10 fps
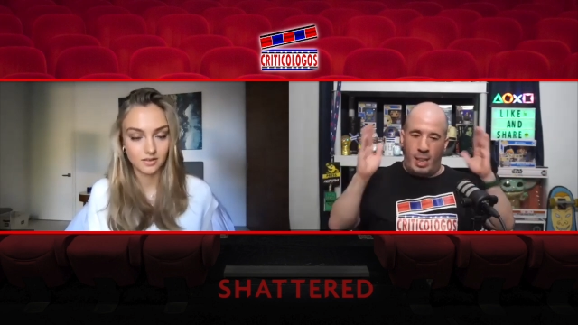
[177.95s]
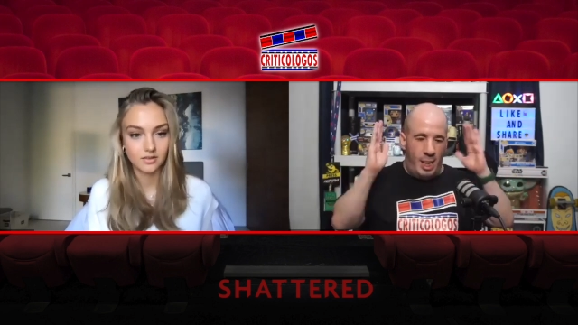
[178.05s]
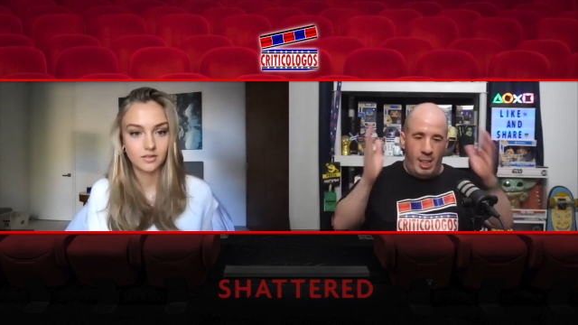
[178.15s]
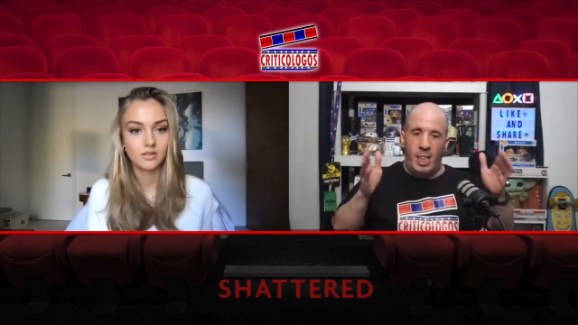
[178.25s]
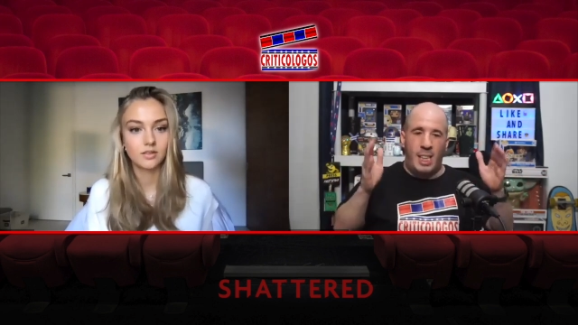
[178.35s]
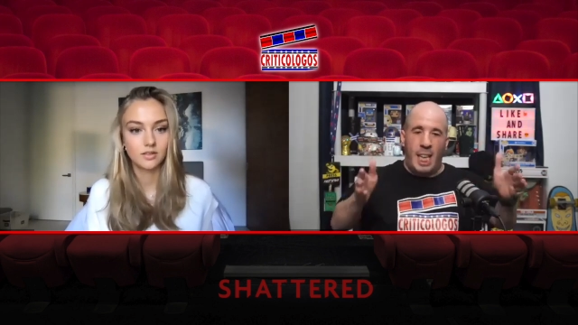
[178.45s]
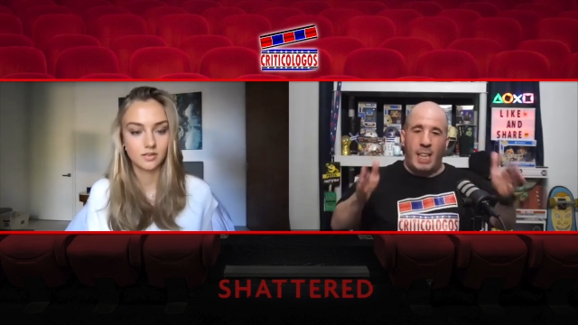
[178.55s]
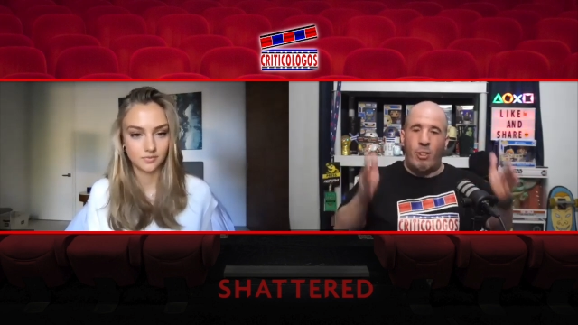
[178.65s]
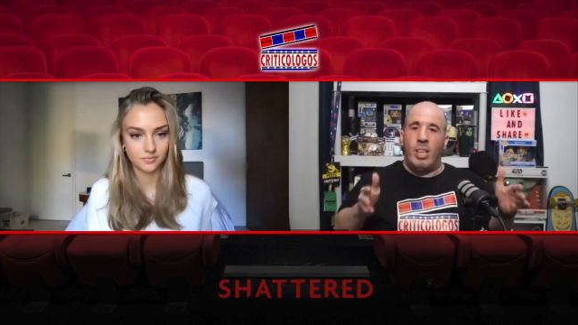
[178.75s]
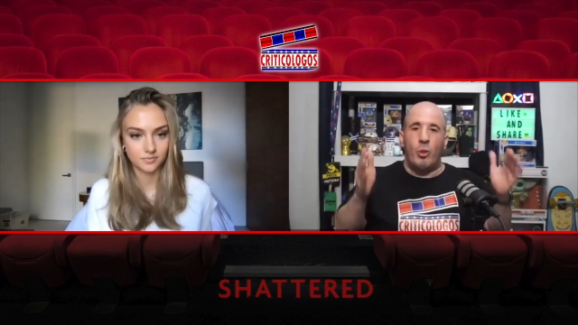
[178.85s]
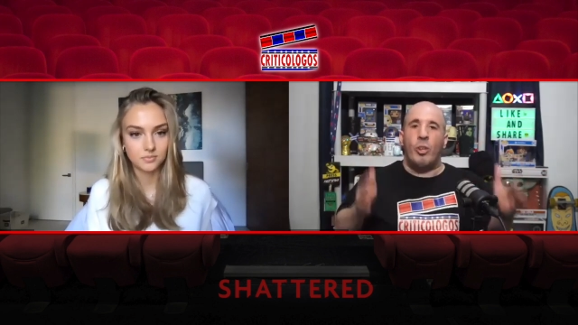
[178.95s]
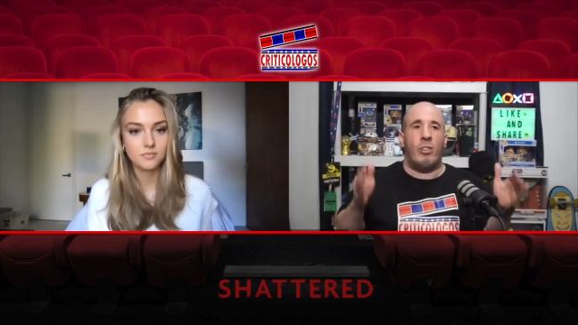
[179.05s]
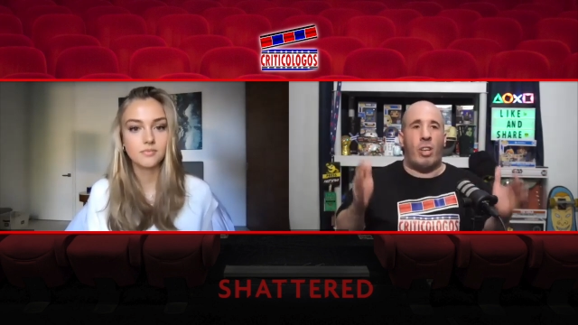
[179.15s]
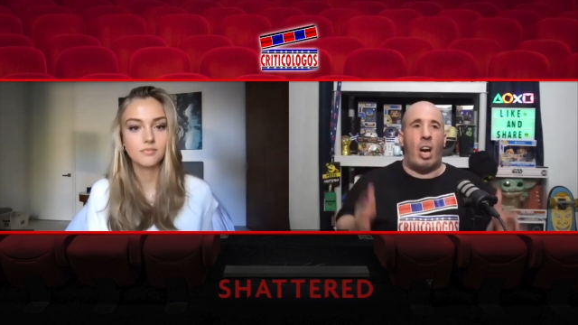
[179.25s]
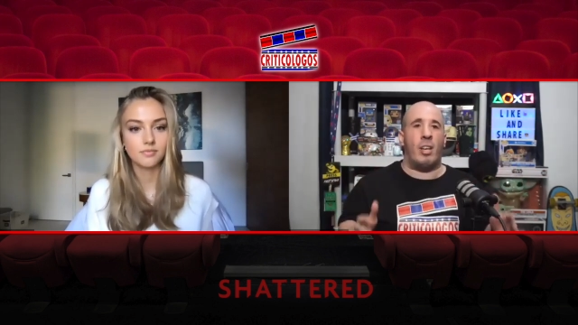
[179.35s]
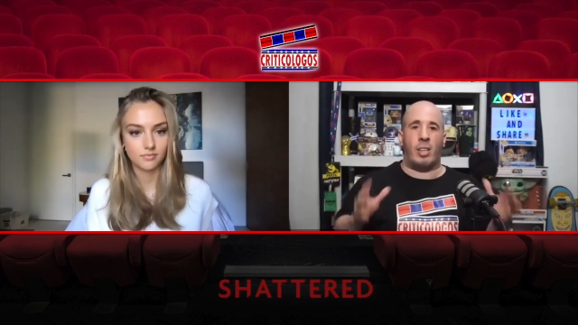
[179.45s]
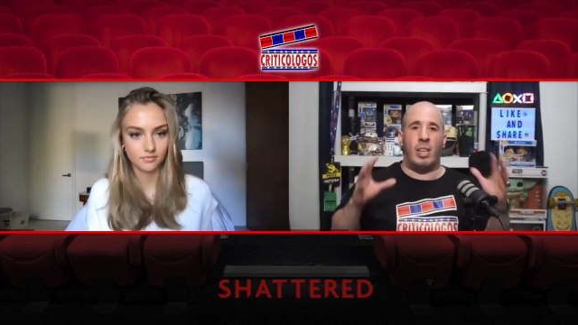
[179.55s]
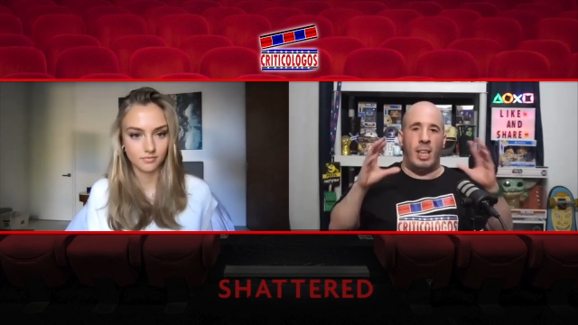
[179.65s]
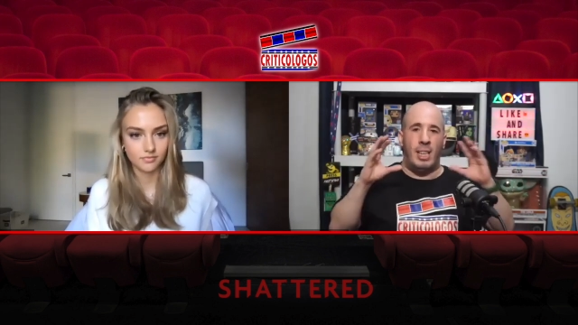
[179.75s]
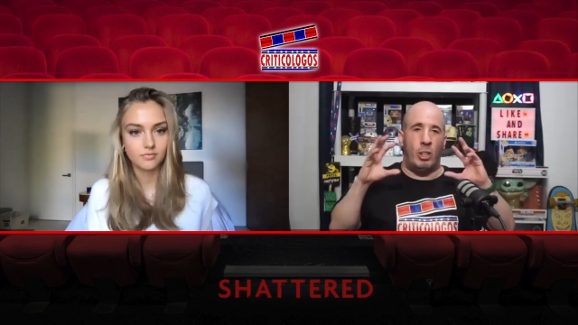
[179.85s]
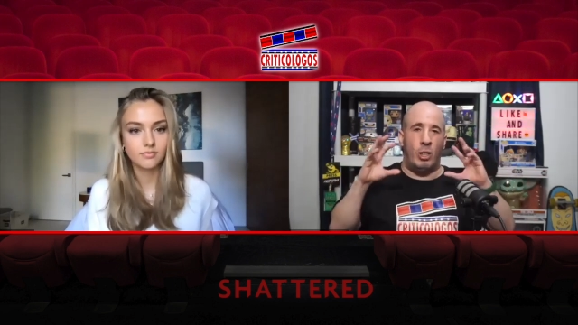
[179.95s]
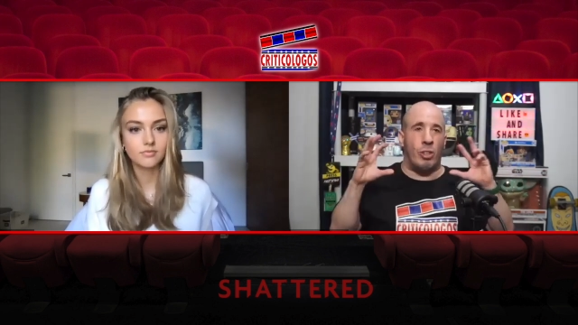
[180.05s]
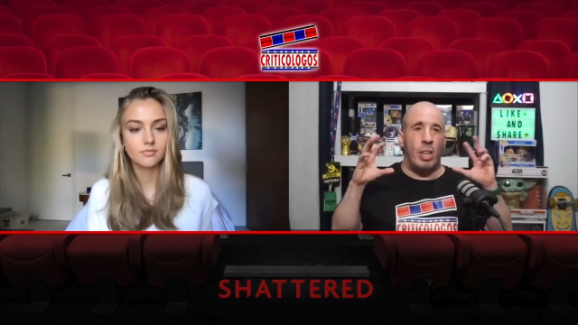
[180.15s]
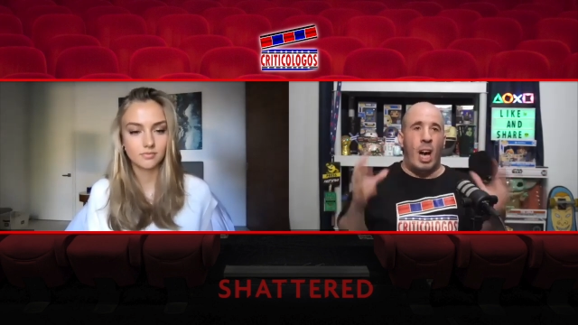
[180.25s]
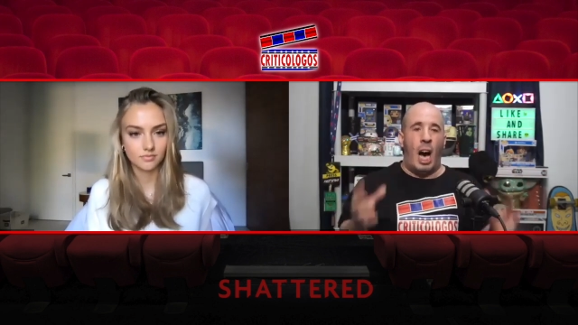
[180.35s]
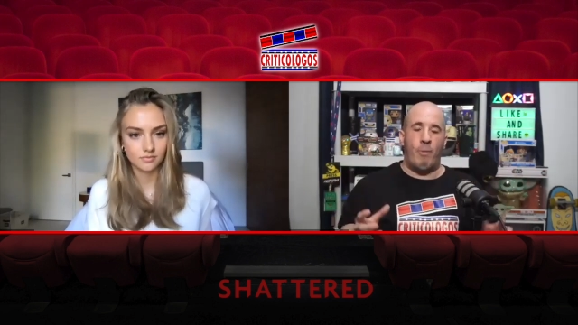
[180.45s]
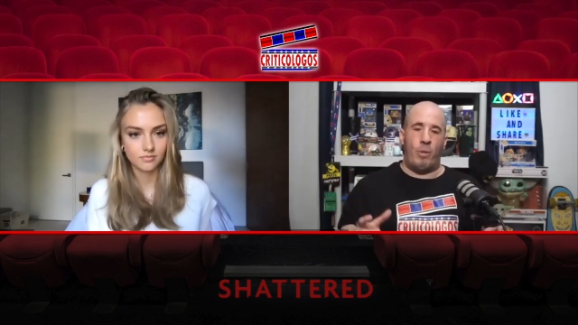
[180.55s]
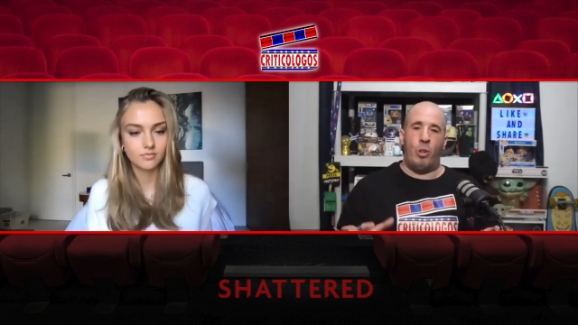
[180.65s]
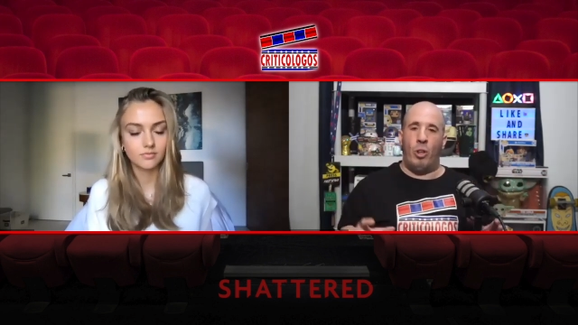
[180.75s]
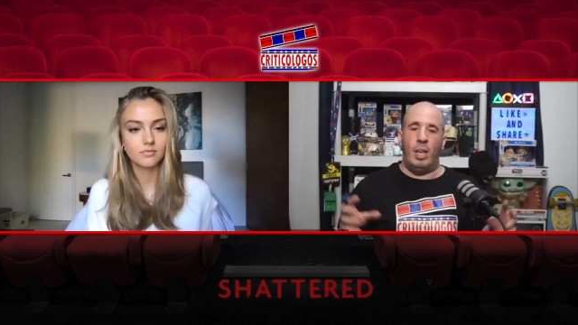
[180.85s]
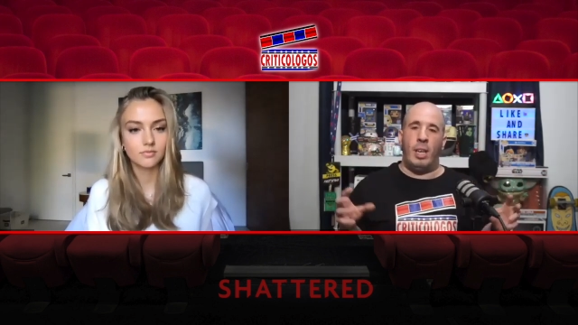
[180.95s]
Speaker 1: he gets into his character and he's just absolutely